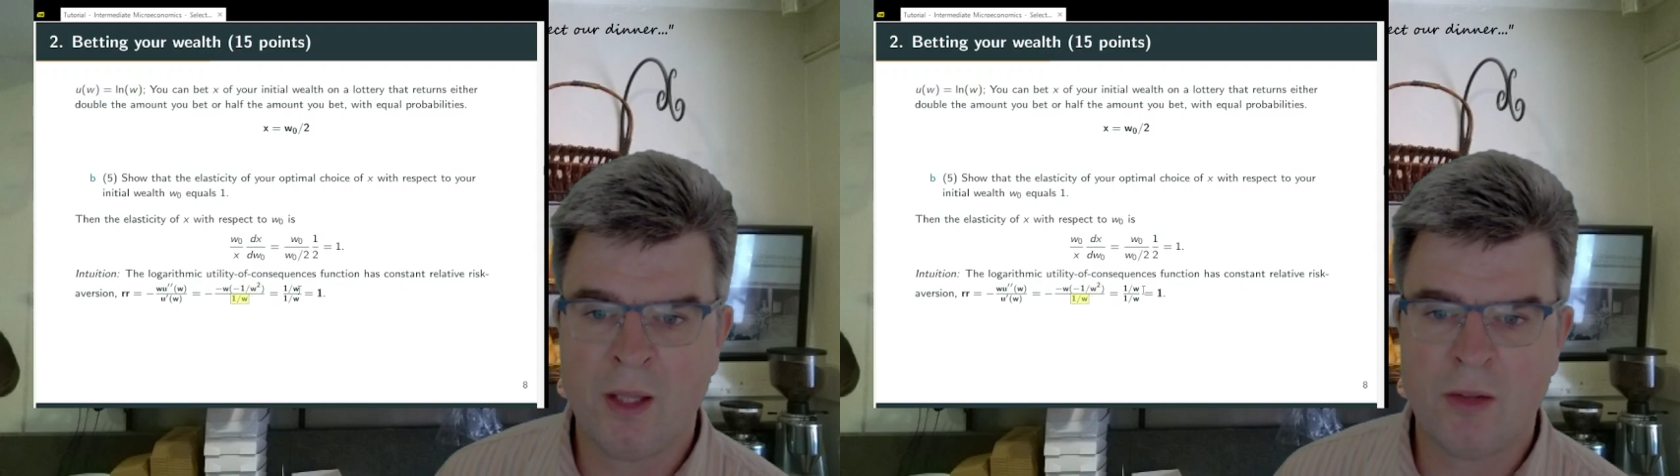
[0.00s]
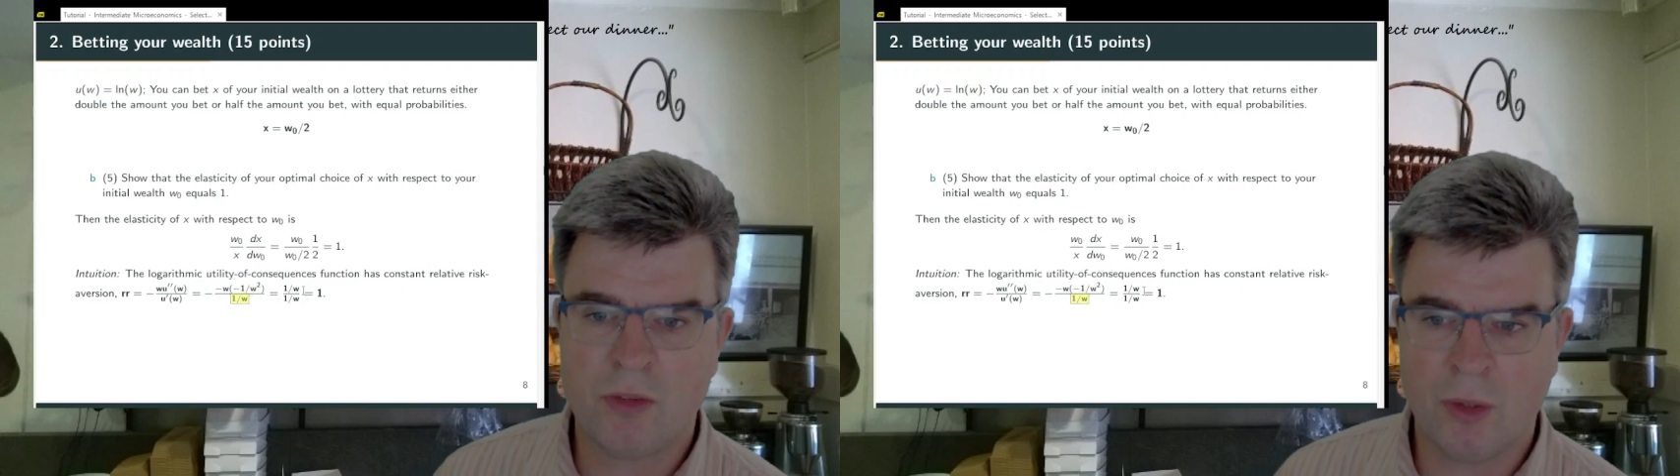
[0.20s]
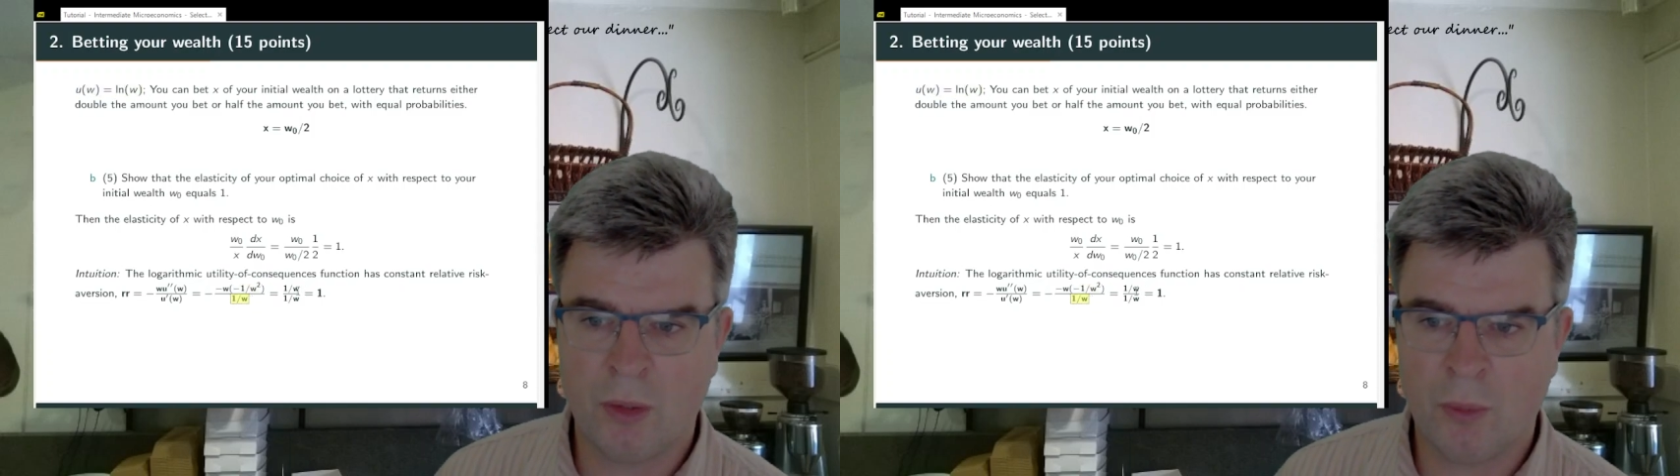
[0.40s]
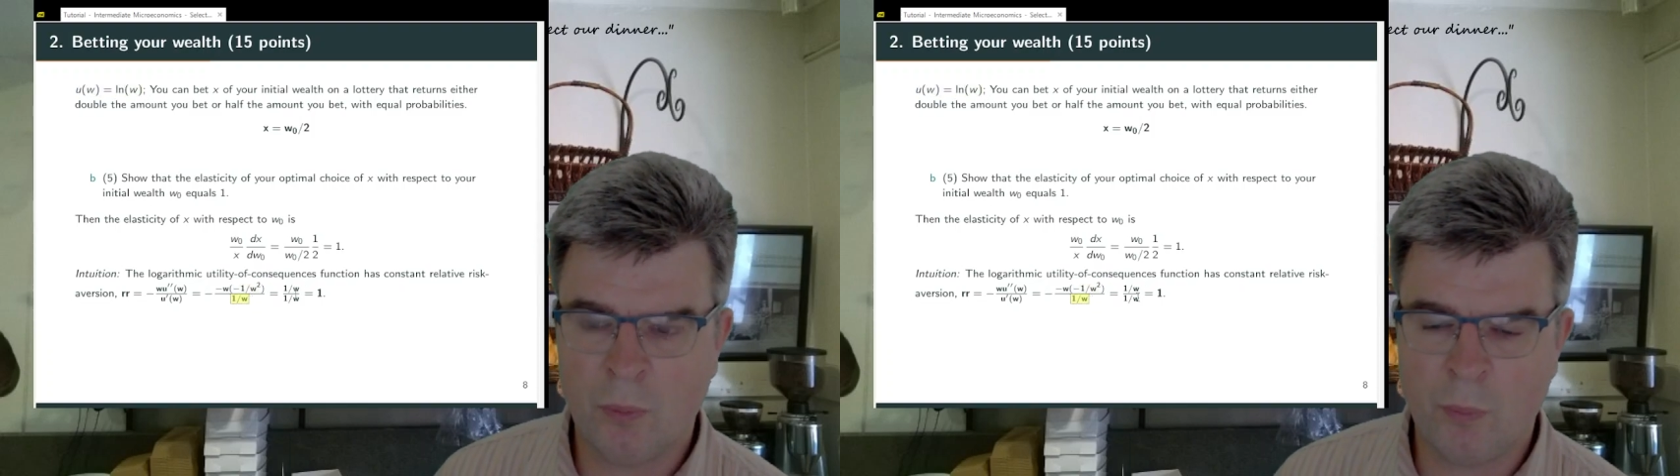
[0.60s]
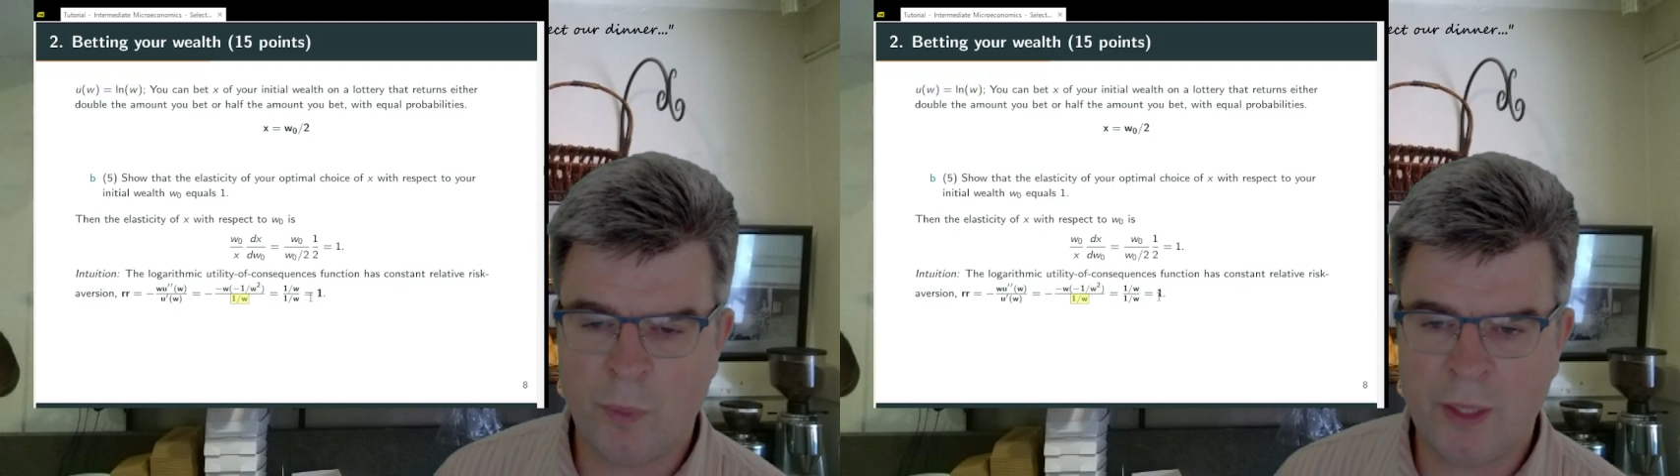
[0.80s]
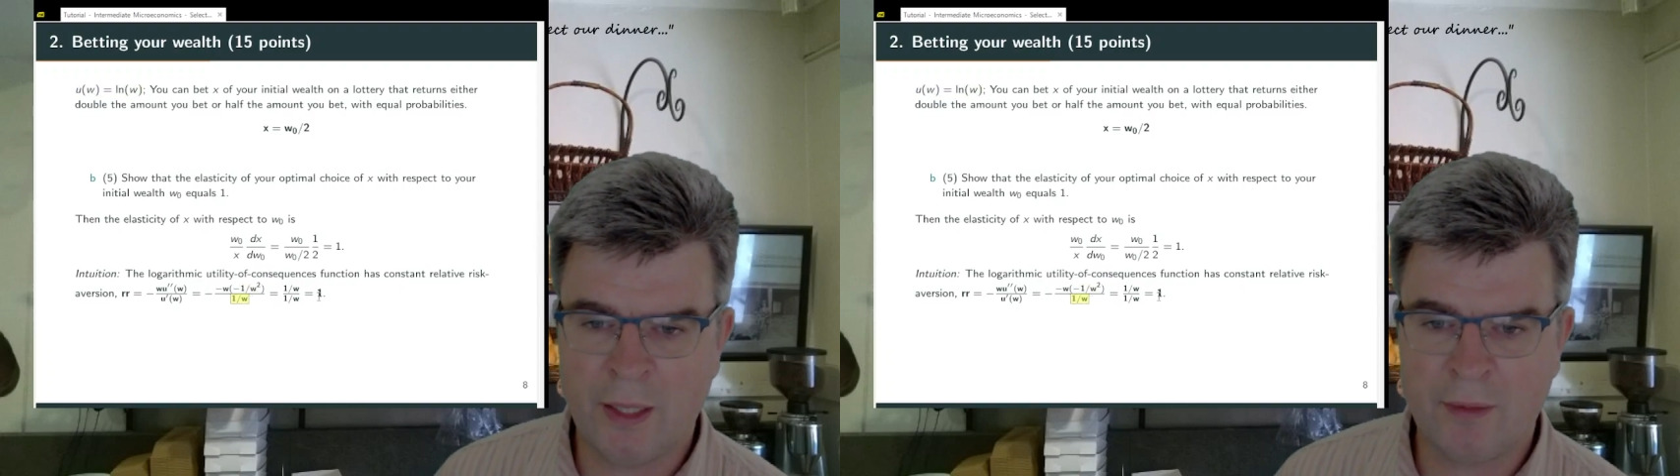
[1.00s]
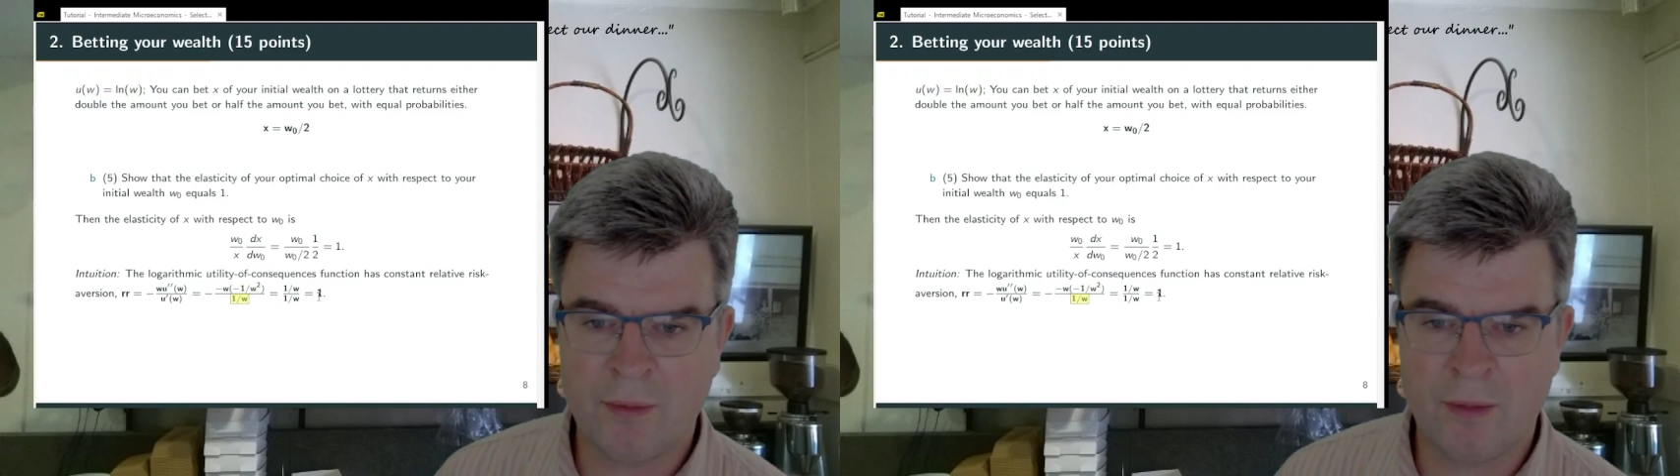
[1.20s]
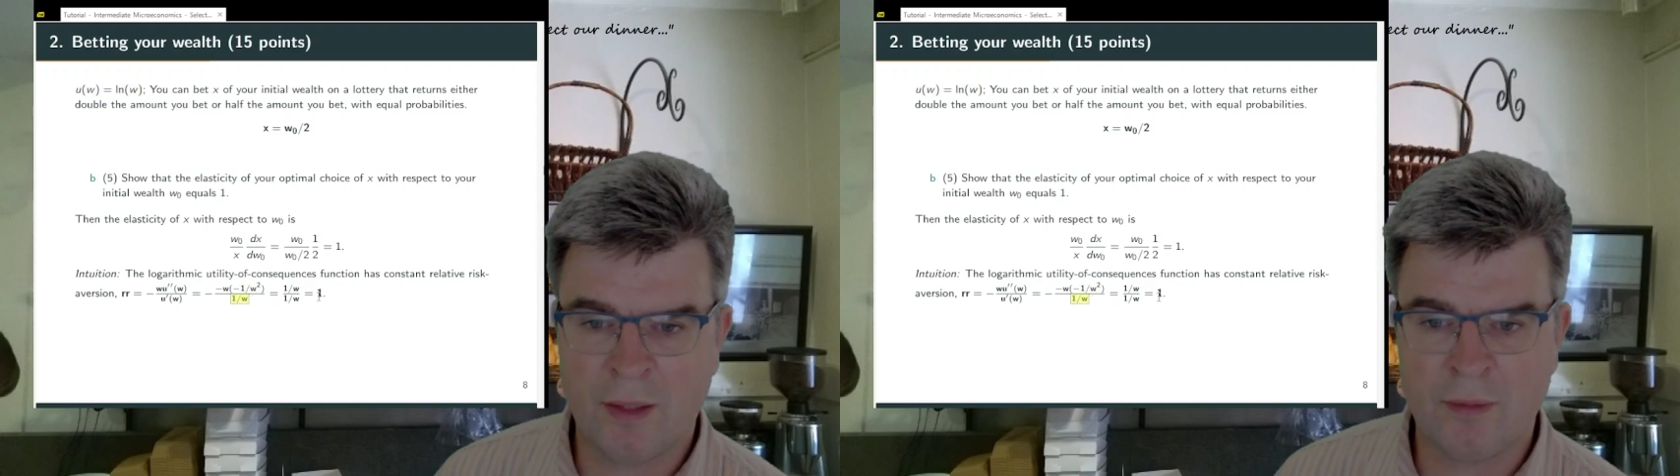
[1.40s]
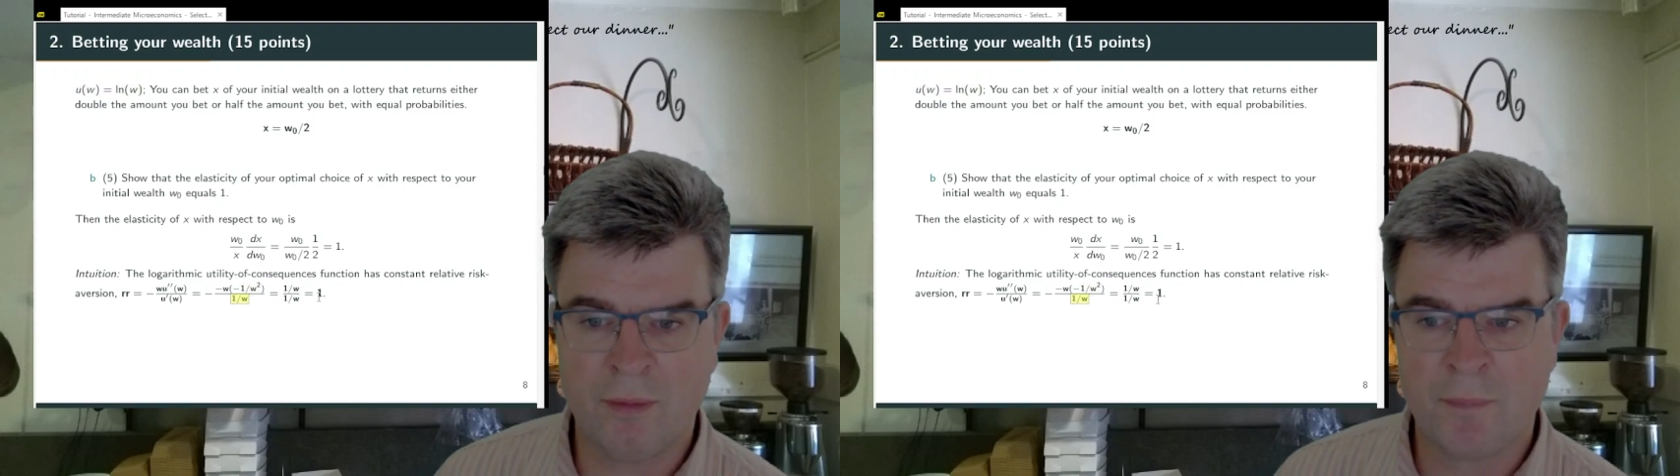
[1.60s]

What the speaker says: So we get that